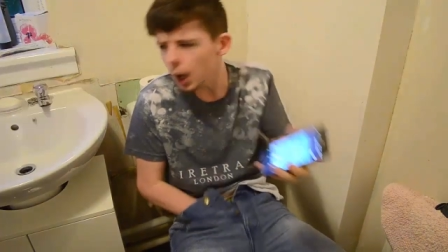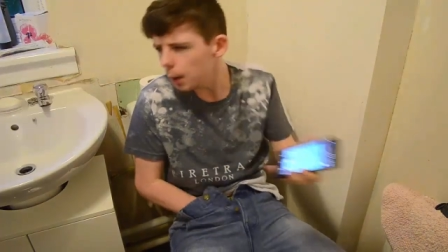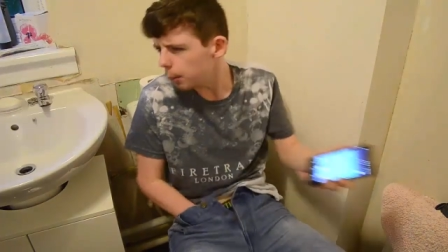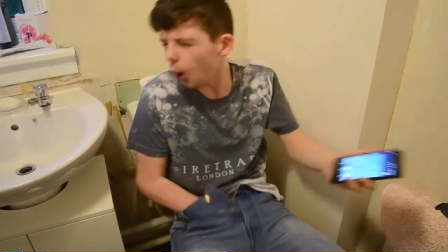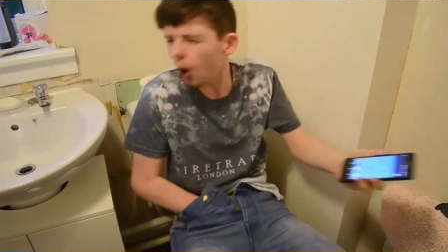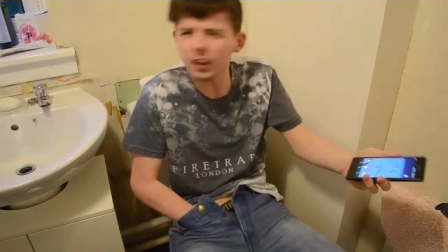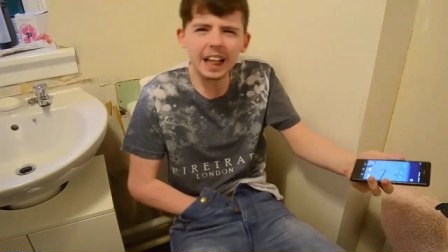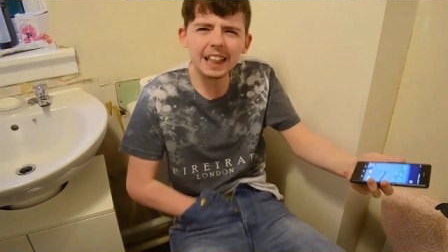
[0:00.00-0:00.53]
But
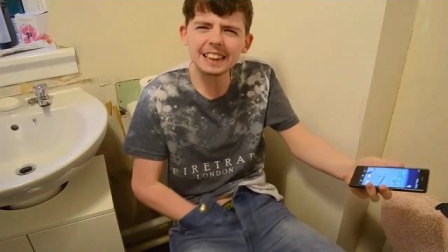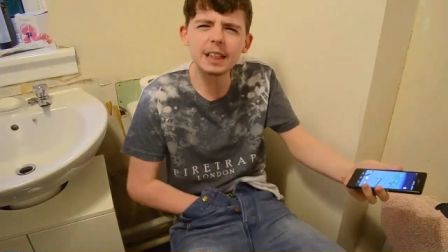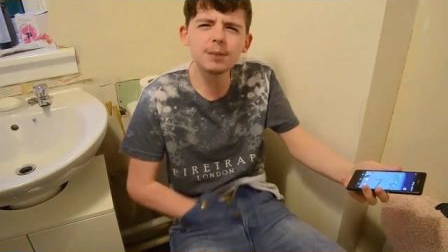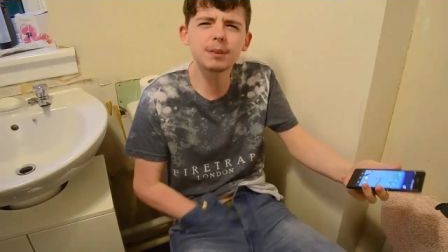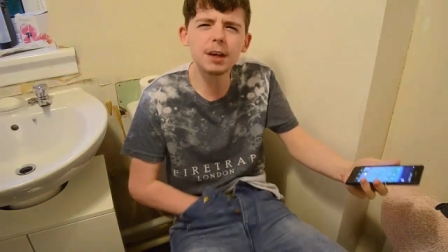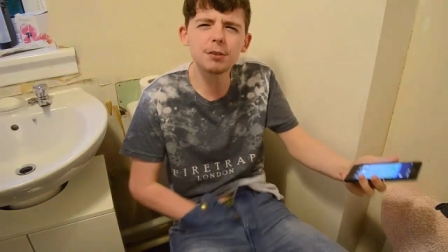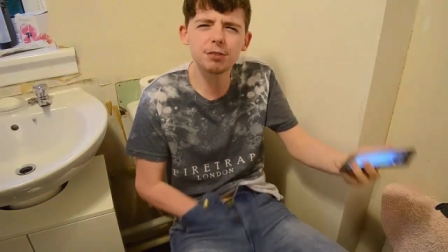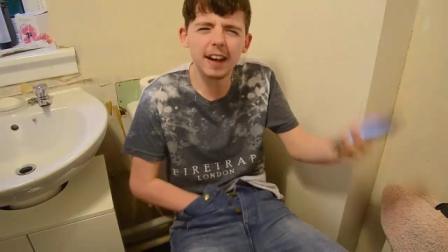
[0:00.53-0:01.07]
all I seem
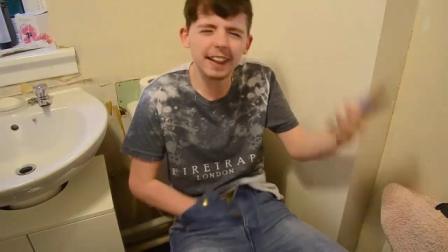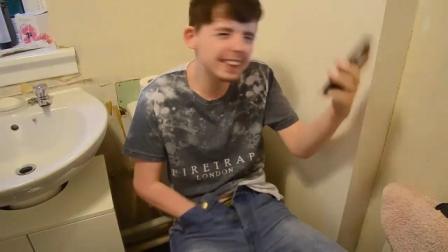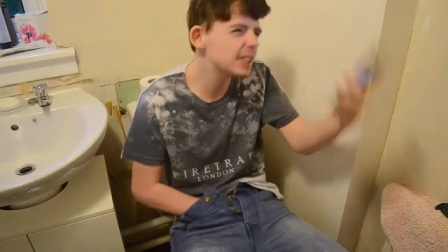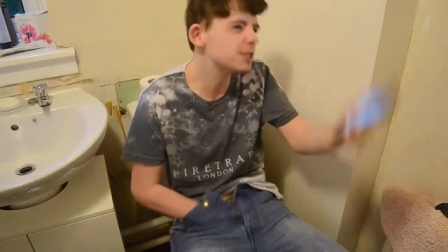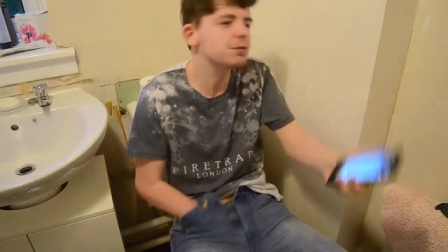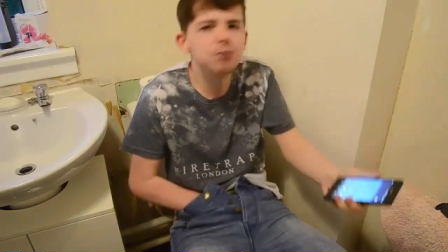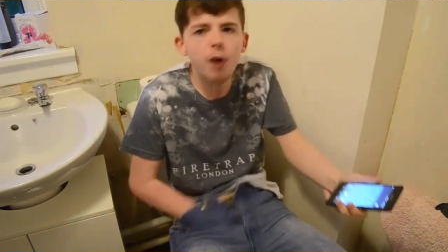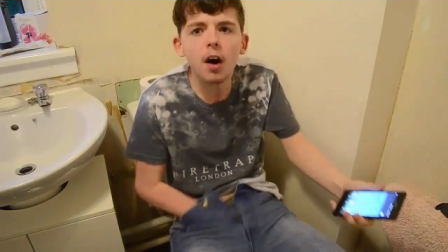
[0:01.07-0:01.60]
to find is
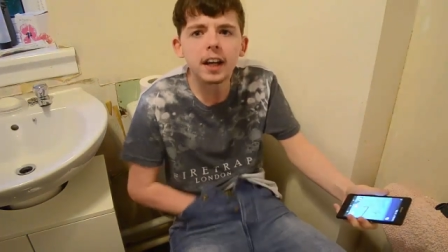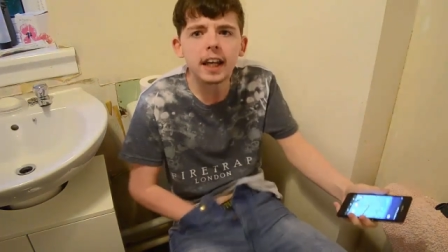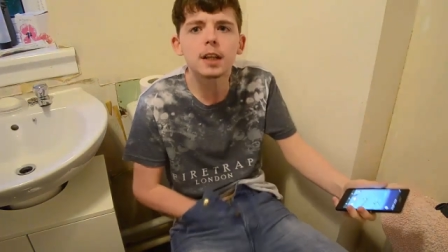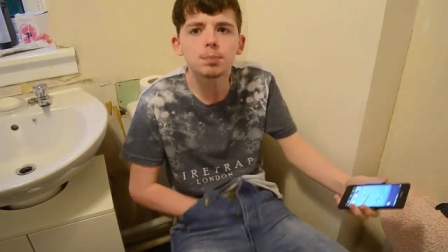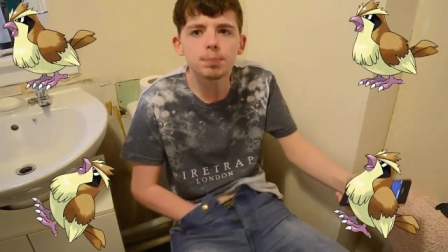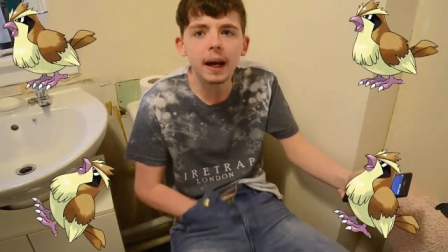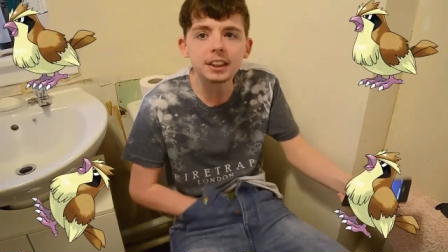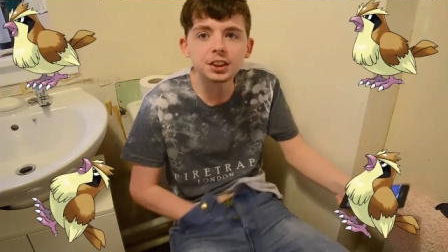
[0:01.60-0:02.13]
fucking
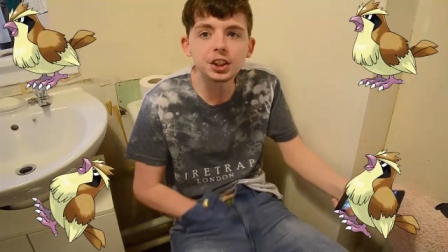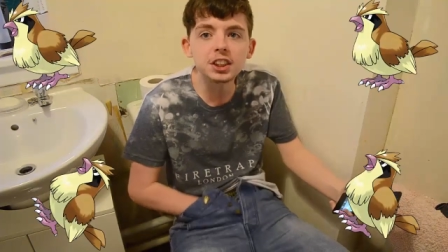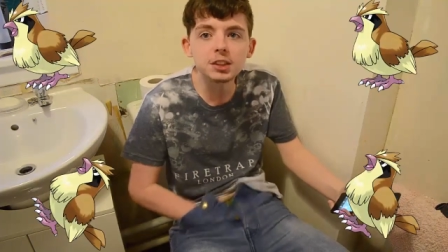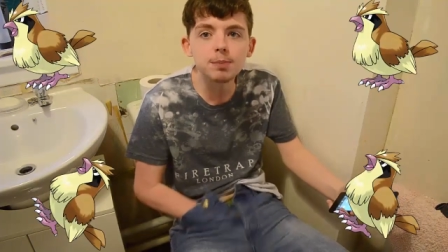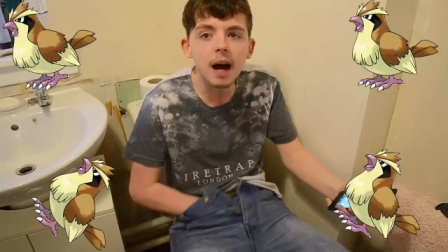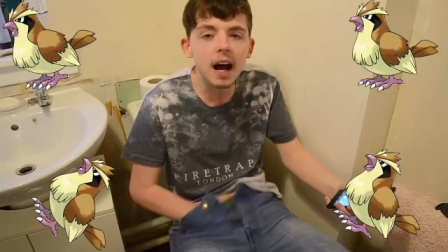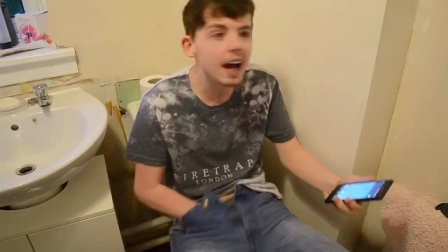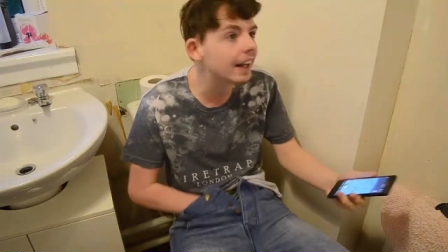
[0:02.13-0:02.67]
Pidgeys,
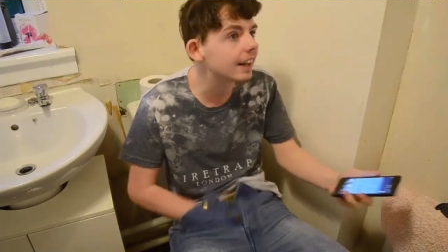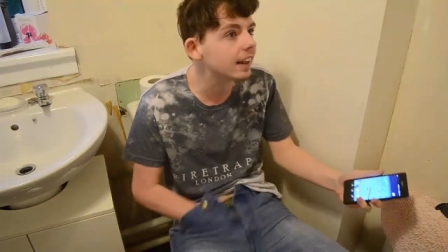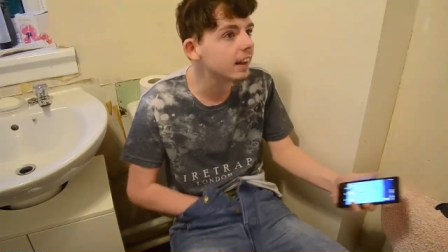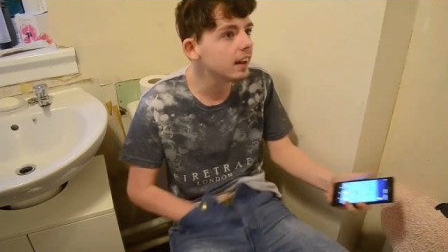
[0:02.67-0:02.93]
man.